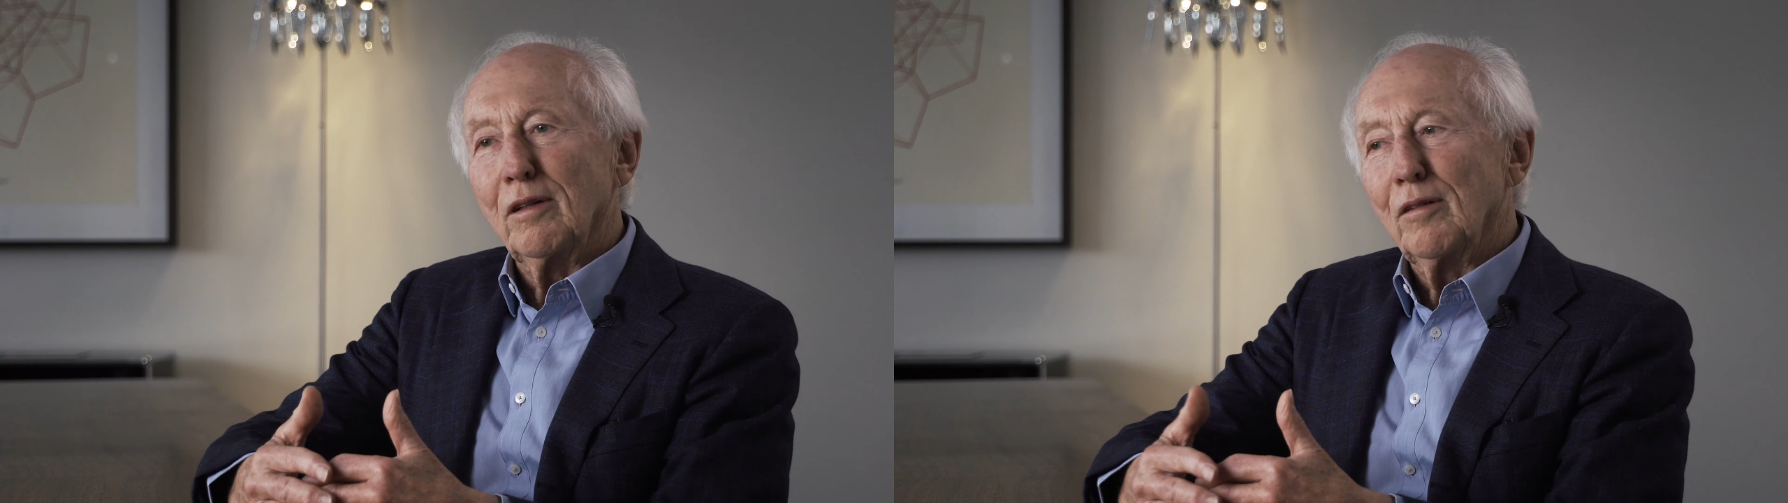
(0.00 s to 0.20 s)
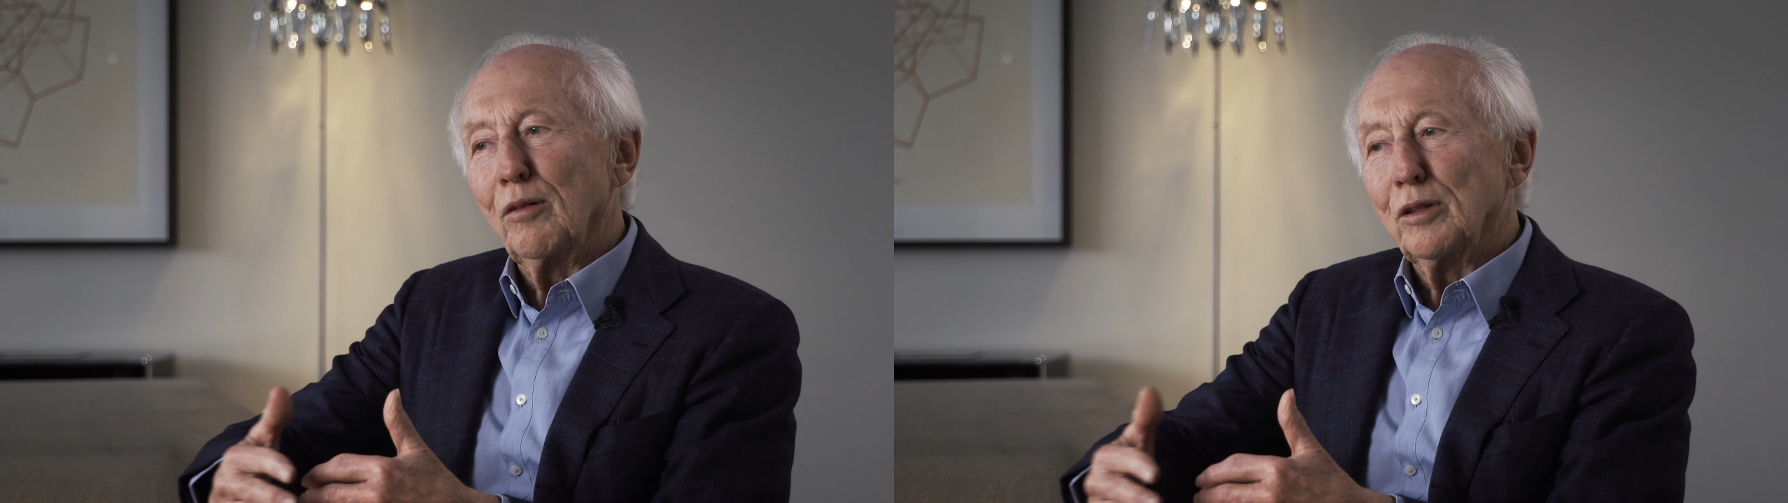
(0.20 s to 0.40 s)

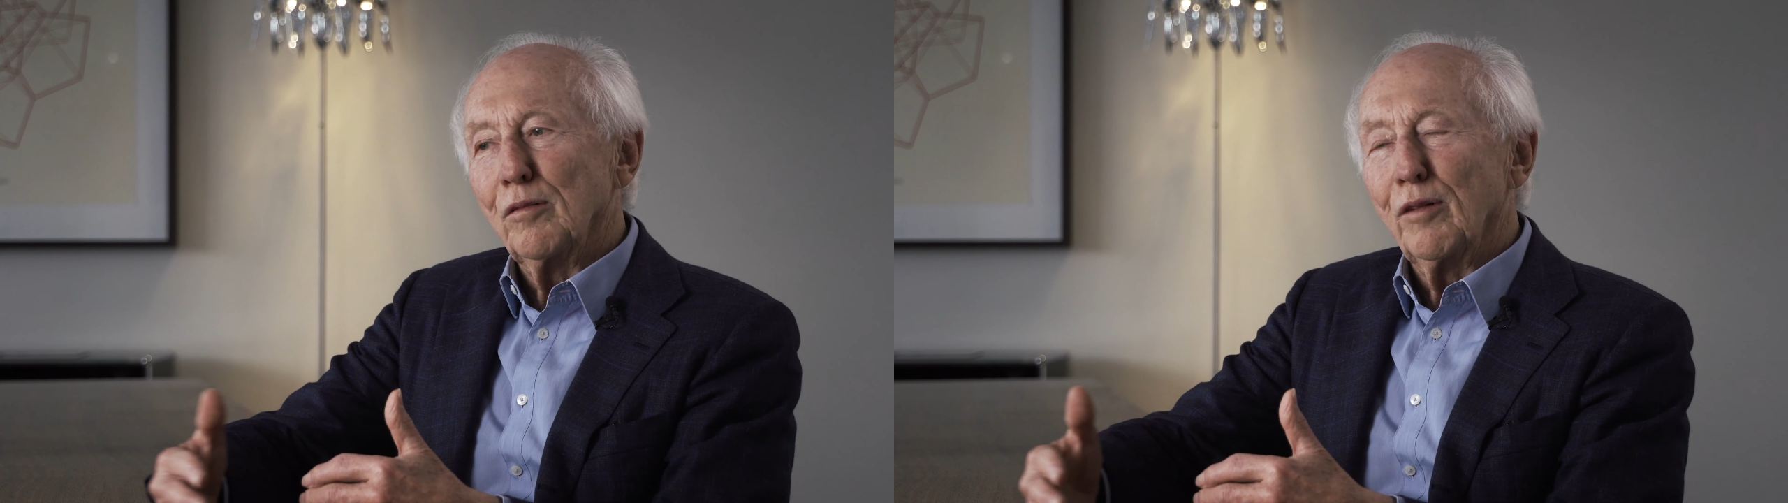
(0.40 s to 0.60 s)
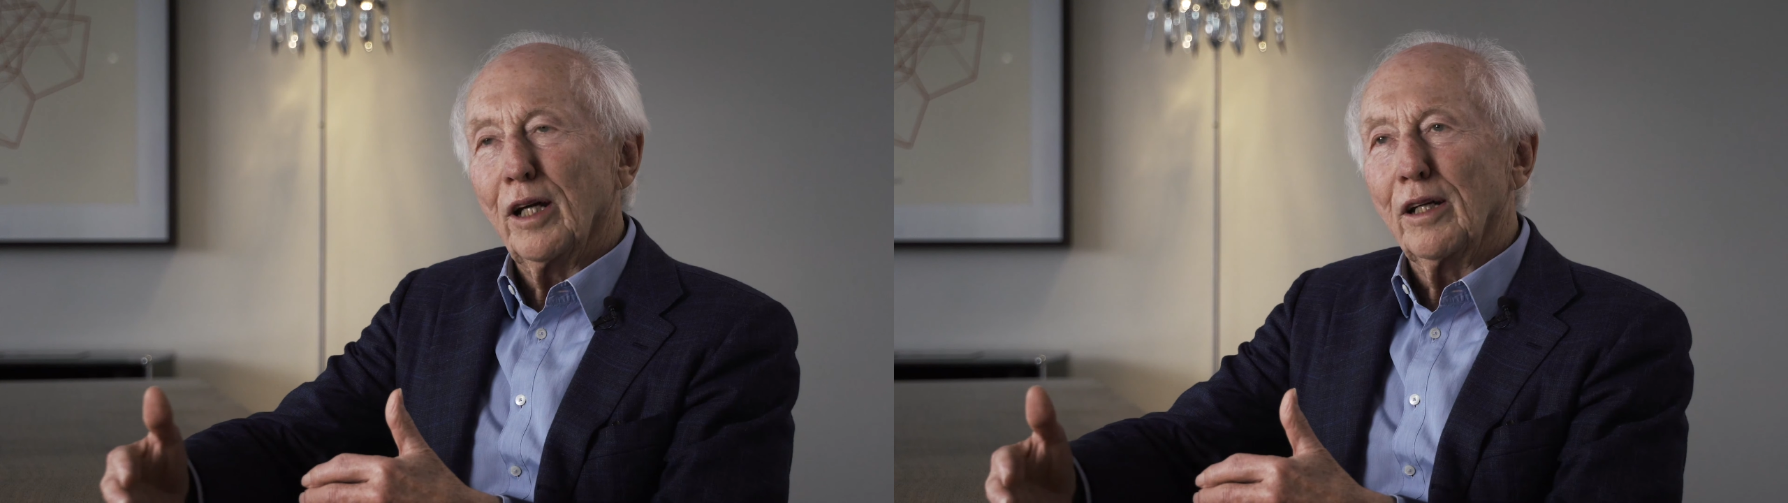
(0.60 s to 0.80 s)
it was a
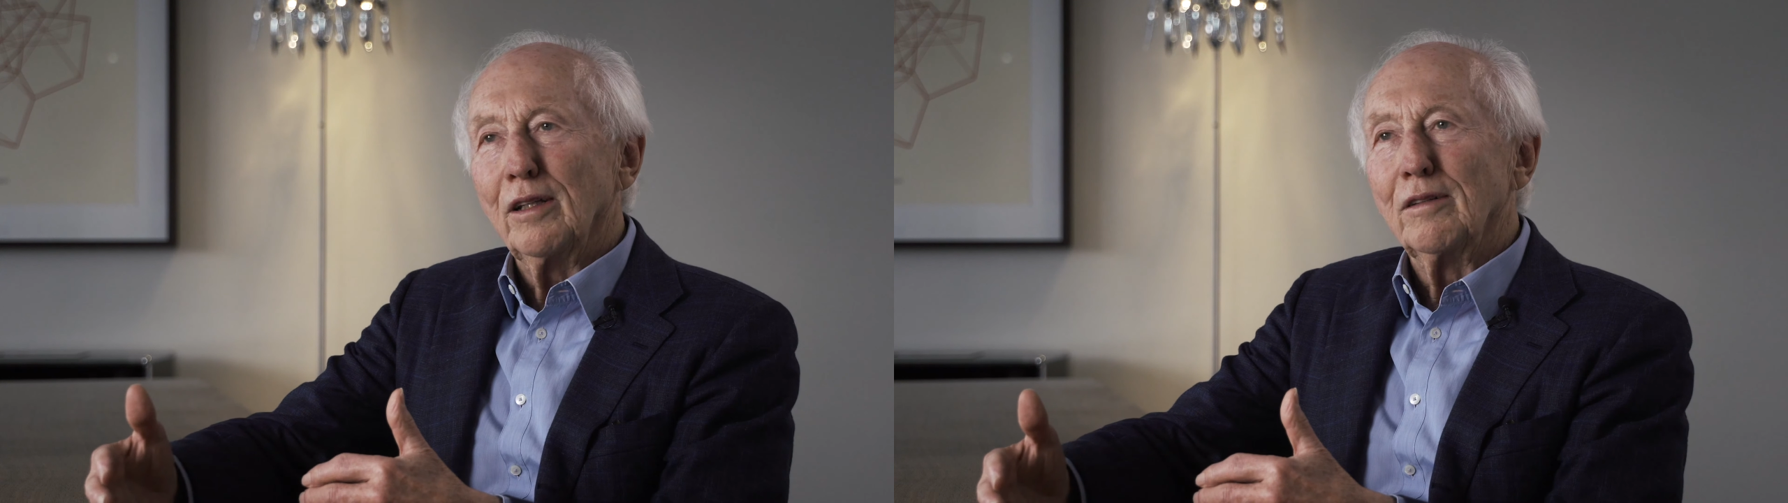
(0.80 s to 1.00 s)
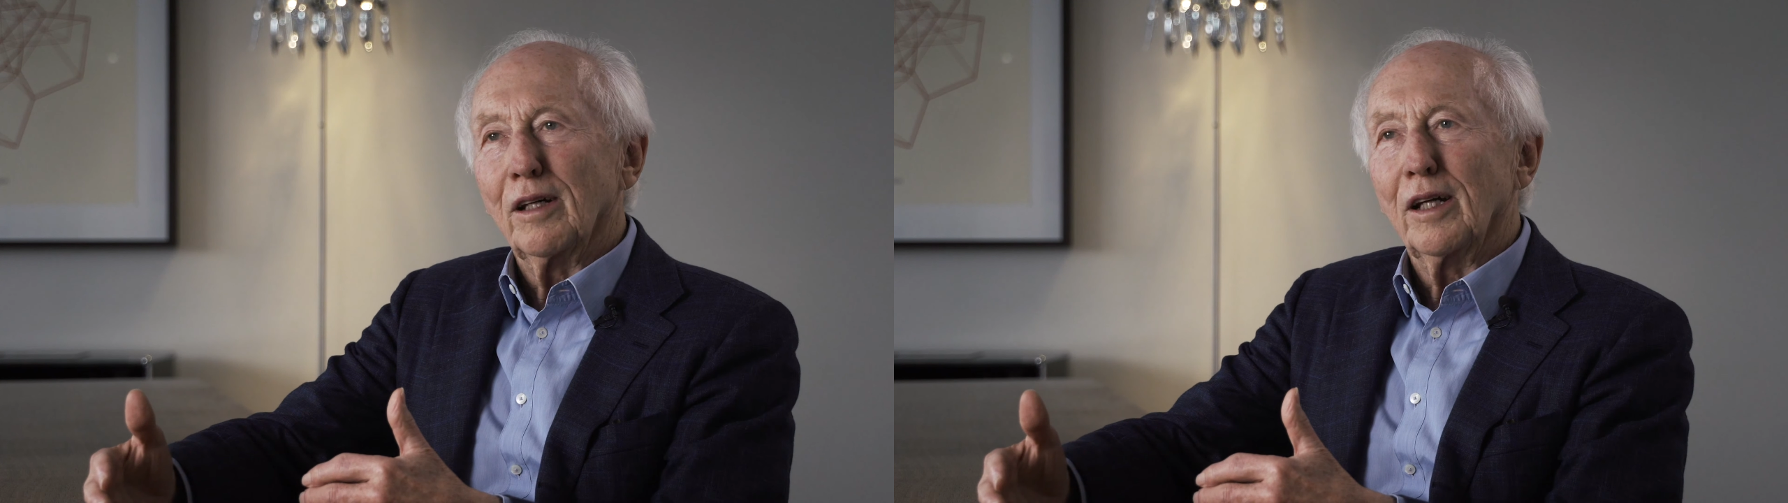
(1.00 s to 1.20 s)
very
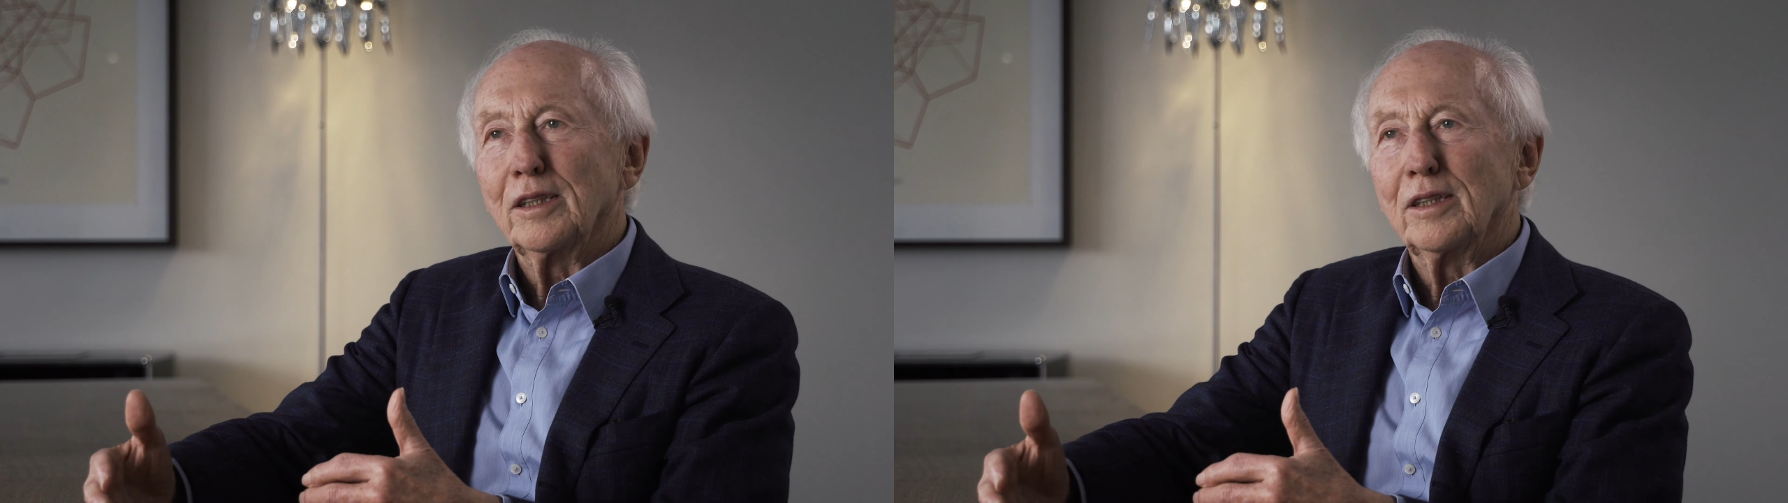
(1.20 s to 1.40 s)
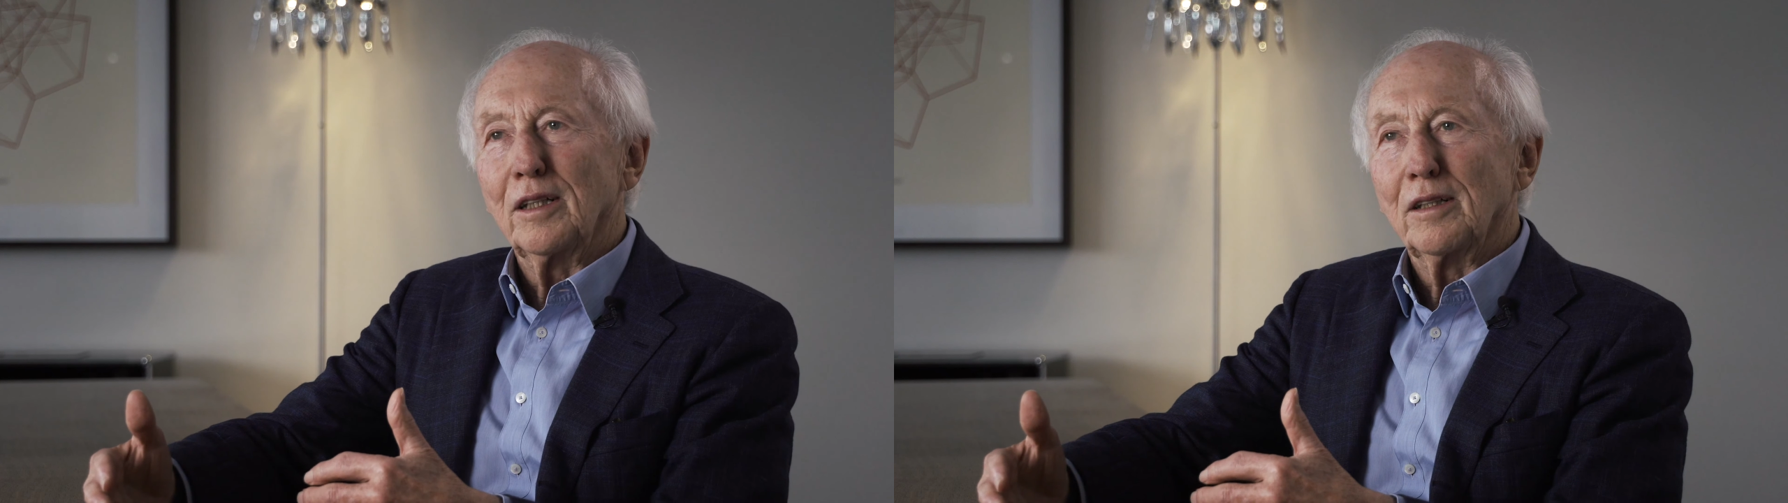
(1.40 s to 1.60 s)

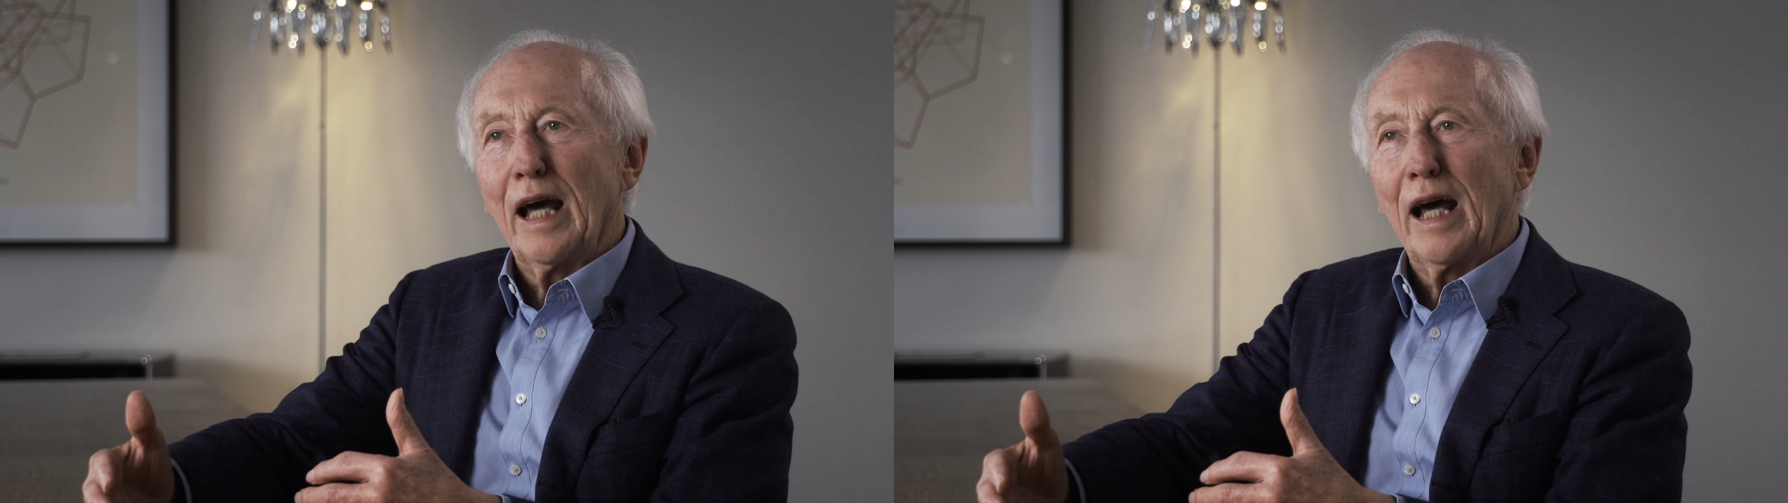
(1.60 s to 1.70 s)
interesting